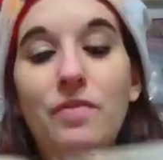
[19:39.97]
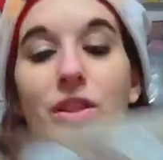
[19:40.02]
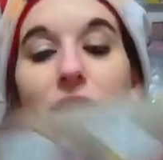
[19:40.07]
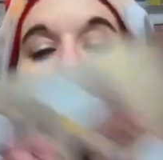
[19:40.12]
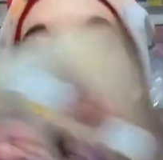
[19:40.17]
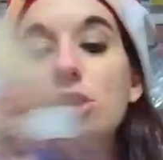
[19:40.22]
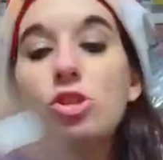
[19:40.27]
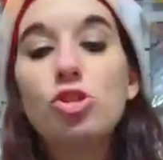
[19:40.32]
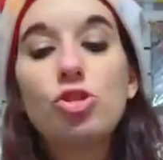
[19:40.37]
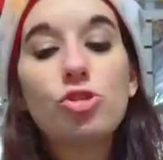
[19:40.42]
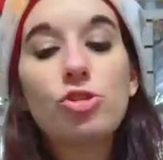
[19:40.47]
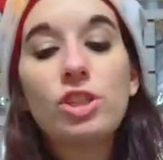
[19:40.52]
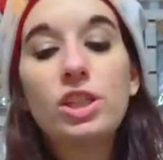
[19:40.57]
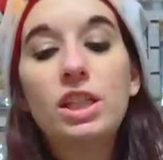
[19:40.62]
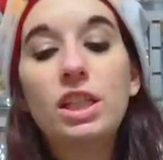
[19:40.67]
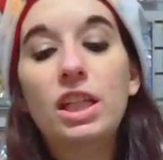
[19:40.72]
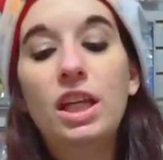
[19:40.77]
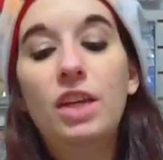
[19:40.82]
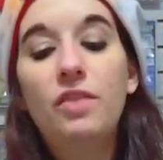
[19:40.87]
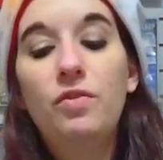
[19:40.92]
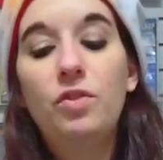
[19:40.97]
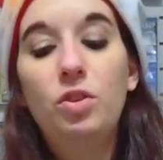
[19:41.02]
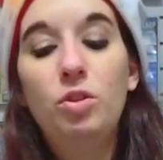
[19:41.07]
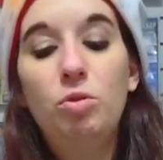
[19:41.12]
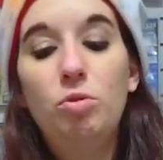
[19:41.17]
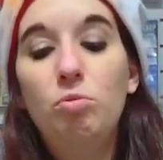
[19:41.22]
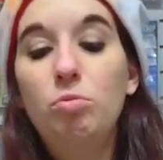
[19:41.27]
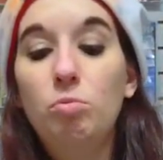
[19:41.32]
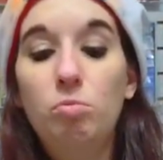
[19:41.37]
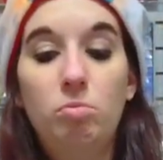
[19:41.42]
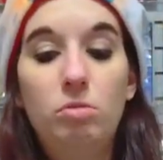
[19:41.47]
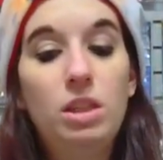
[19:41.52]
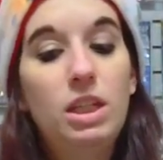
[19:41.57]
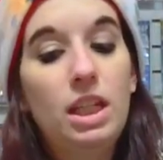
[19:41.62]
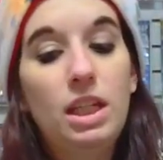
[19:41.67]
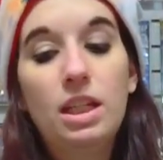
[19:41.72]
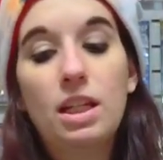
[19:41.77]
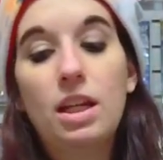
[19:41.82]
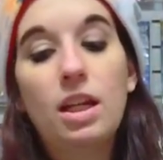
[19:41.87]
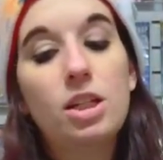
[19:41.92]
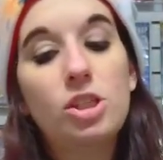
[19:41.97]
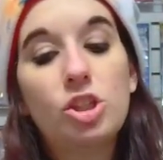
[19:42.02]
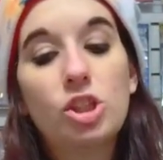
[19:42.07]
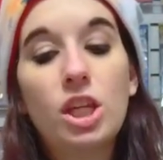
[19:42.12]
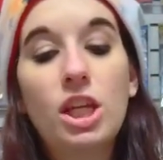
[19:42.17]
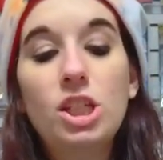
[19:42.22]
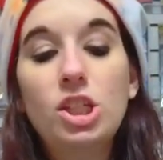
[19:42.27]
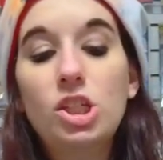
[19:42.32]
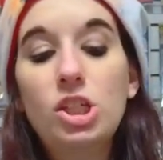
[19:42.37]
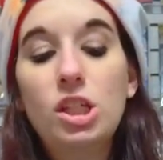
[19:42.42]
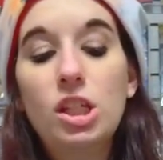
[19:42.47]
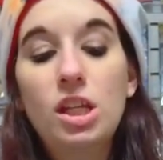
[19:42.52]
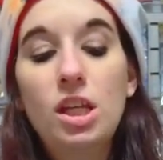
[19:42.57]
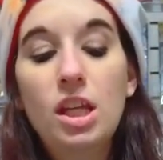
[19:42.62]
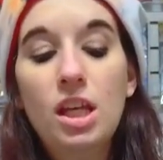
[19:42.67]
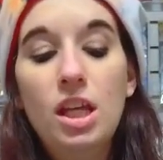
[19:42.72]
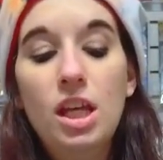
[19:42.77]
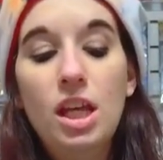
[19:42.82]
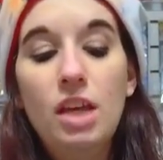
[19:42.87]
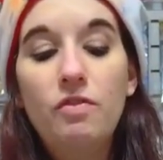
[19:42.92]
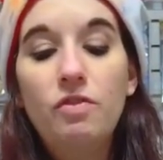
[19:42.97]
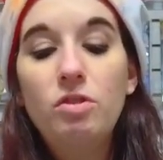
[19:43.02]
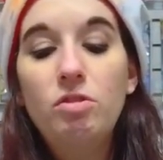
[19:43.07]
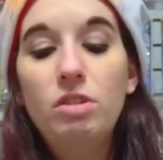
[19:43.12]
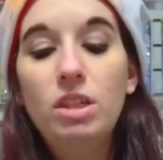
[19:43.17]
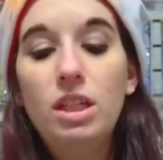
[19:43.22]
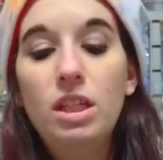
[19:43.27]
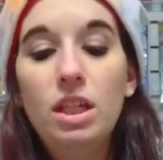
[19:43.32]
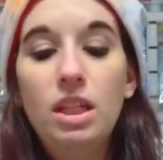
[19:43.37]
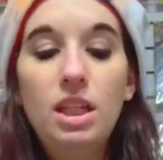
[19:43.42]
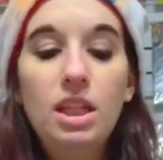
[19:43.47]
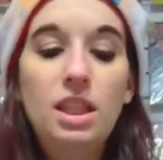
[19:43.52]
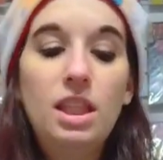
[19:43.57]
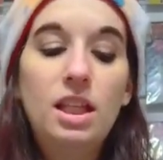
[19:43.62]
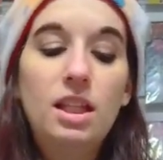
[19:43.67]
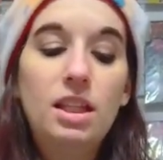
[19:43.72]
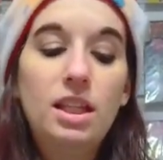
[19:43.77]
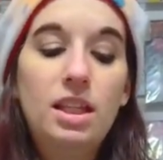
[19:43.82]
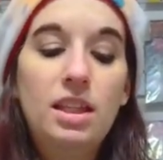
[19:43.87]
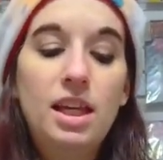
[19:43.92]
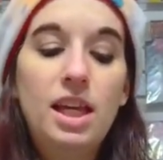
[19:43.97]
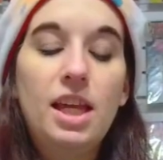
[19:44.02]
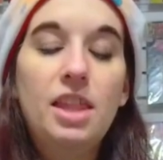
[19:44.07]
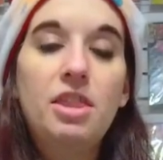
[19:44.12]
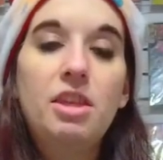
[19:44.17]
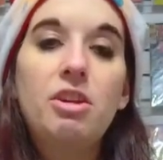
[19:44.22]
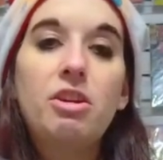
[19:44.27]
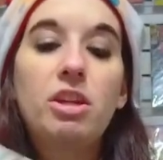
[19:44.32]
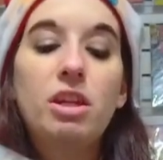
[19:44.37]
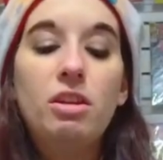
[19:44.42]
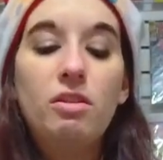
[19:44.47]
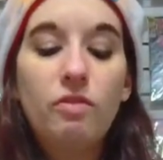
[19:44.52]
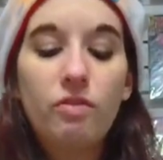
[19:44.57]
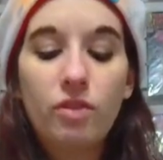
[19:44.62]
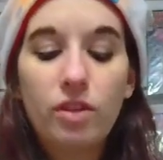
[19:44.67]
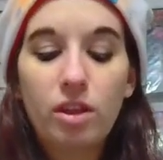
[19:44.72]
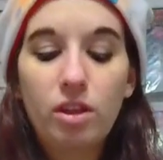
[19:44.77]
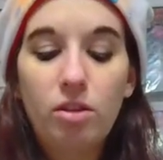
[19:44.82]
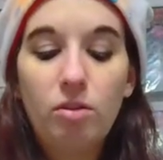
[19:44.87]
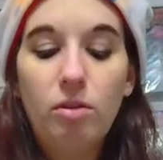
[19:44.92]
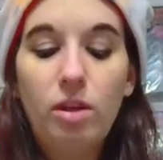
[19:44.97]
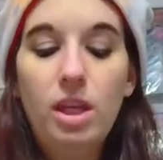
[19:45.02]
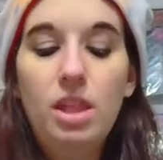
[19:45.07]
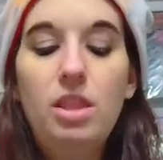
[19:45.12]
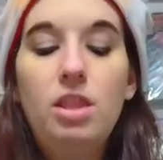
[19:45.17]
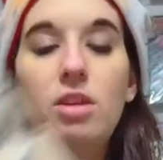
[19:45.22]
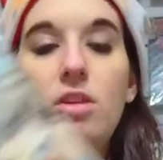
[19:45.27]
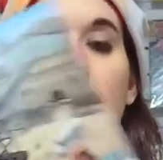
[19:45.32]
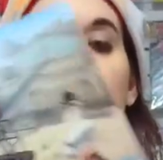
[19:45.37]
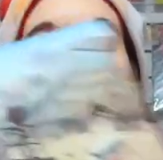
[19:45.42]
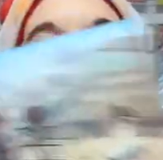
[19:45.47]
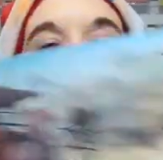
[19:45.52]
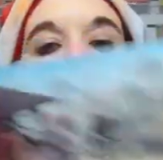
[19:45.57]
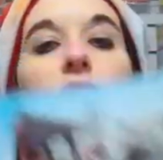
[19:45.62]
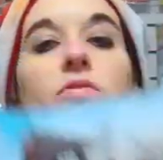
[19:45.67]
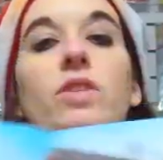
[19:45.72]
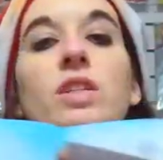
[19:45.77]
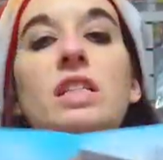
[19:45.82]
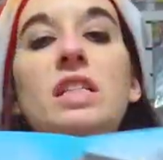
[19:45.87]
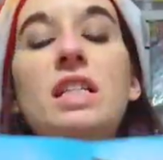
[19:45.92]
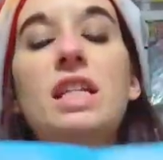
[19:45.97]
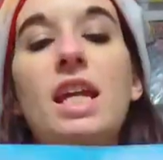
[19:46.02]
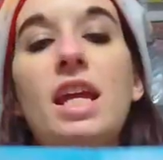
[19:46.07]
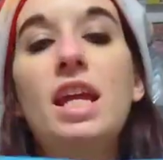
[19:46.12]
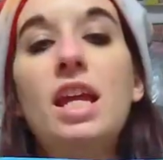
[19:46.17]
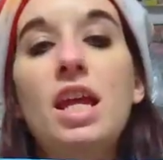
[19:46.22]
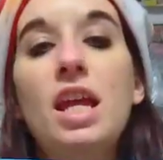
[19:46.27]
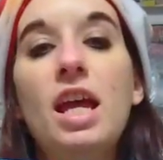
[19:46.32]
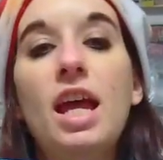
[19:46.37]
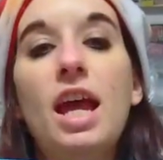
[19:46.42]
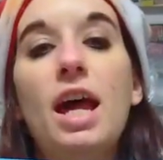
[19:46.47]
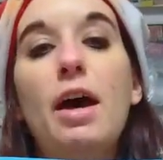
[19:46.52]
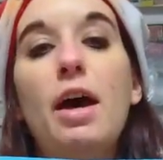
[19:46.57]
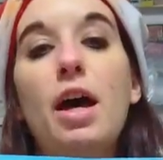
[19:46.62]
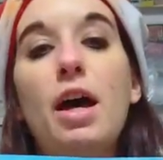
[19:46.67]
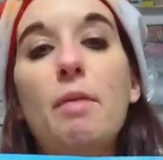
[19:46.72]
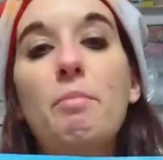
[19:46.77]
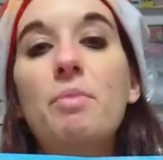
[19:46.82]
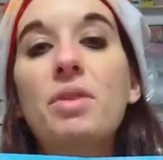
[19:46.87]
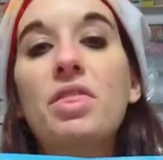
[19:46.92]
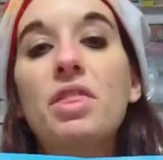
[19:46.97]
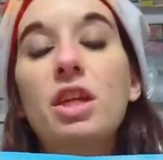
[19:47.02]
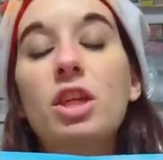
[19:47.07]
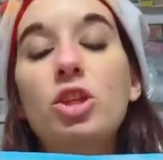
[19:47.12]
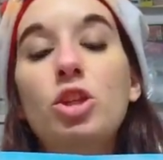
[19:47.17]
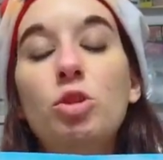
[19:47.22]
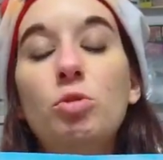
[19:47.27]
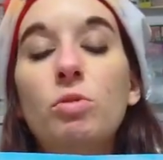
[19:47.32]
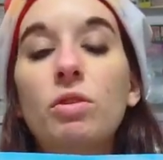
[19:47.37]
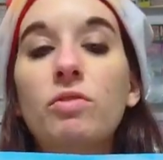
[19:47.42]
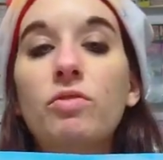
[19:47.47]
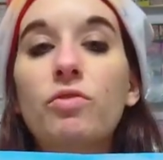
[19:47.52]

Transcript: an injury, if you need an education, if you need anything like that, they're here for you and they'll help you fix it. Uh, but then you are